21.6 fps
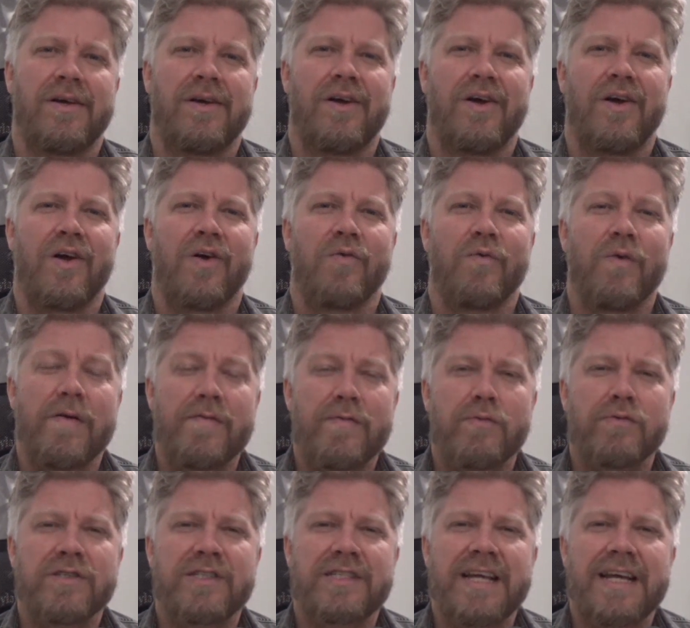River
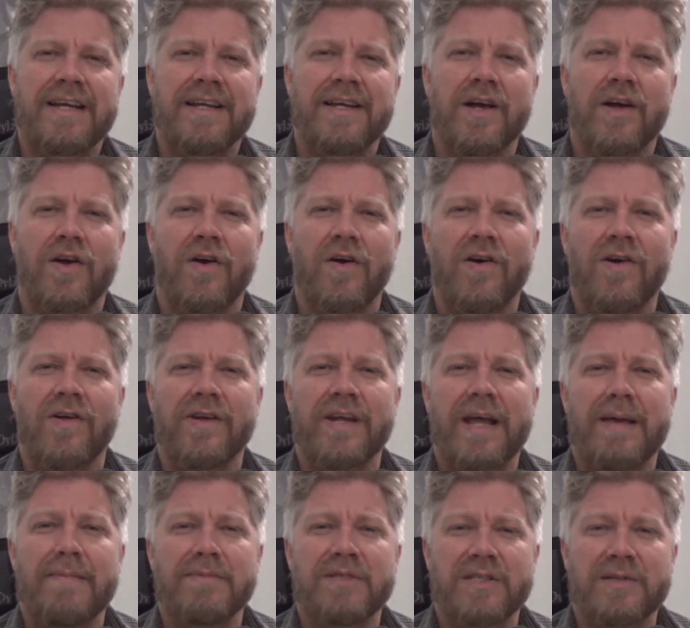was dating a girl
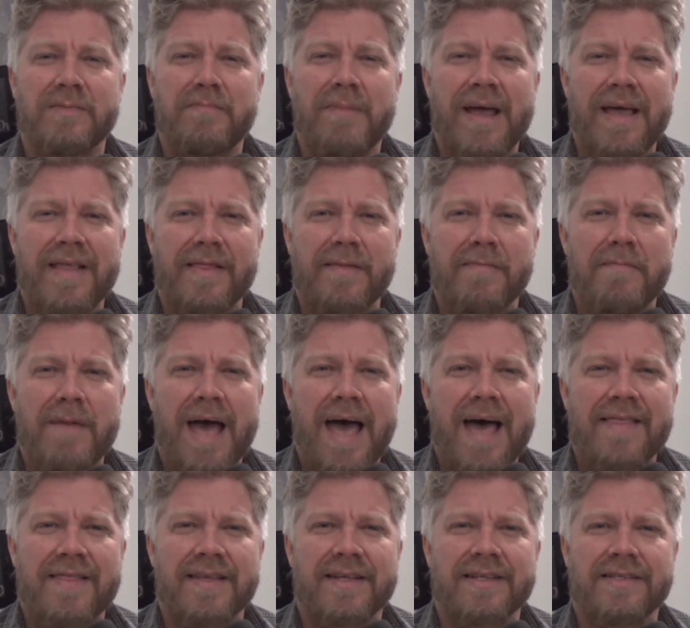named Samantha
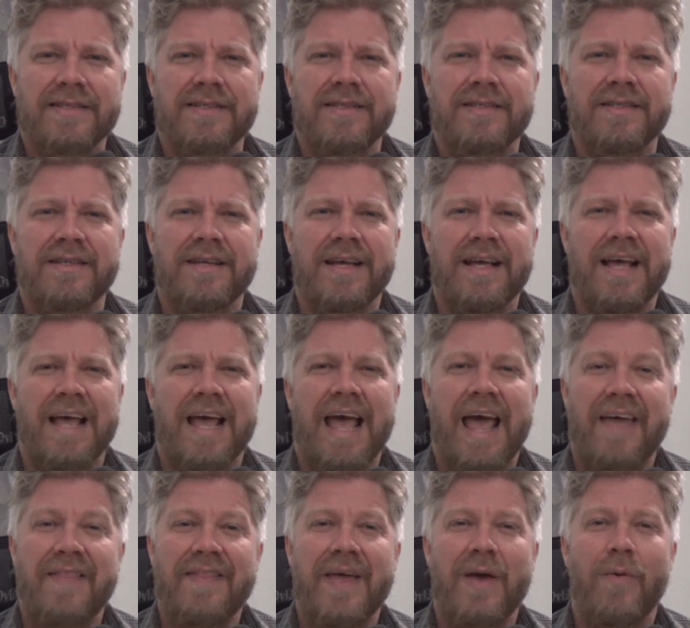Mathis,
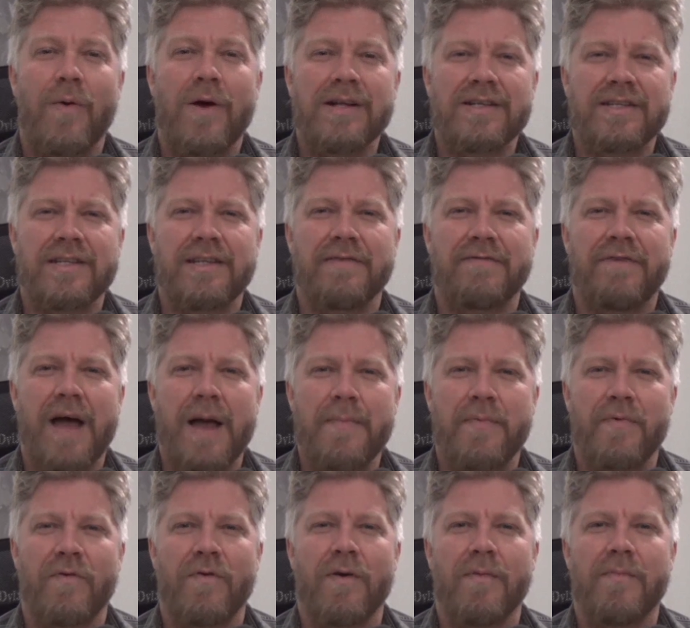and they went to the Viper
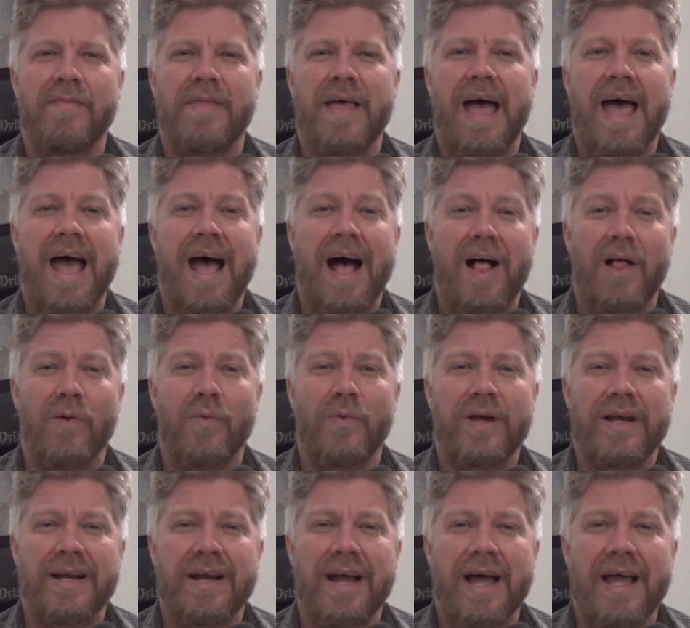Room that
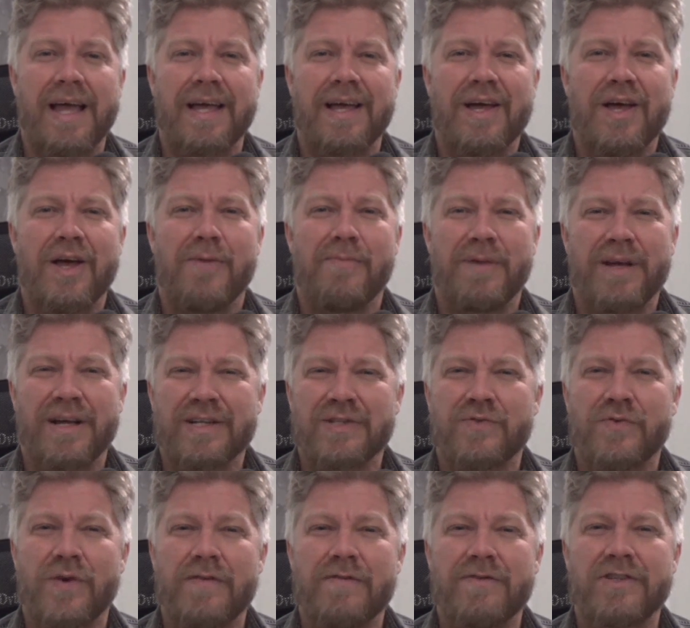Halloween night because
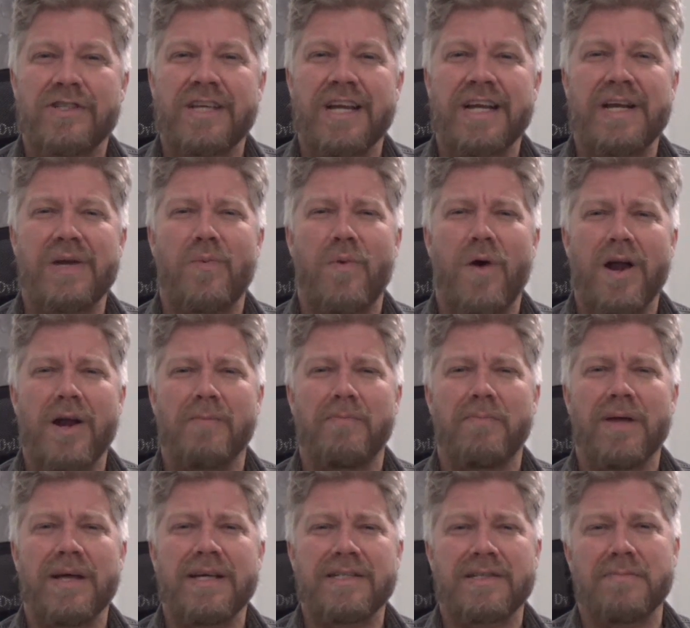River said he wanted to
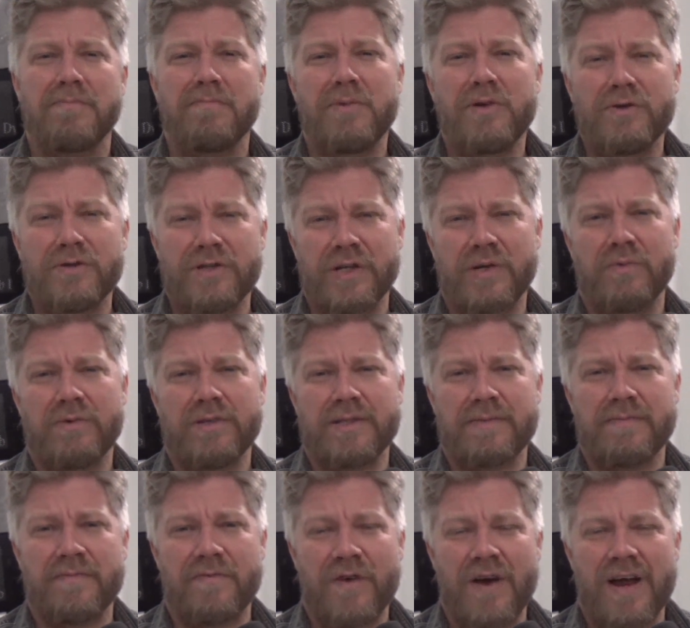play some music with some
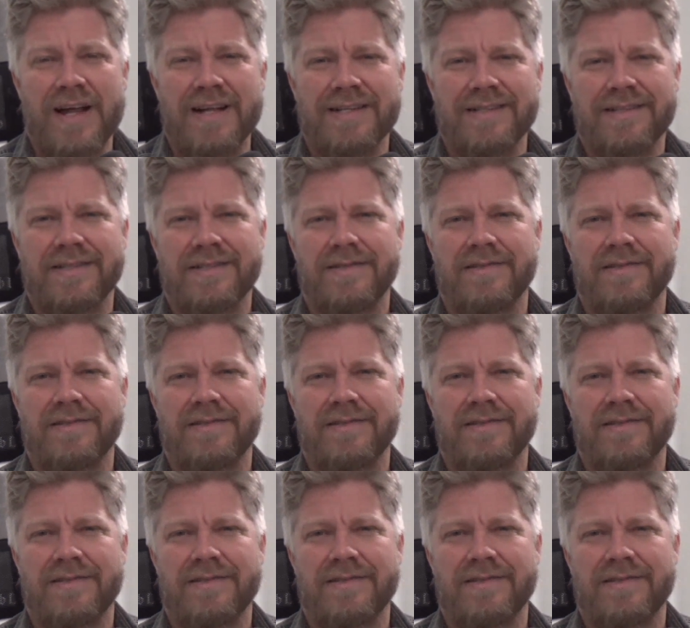friends.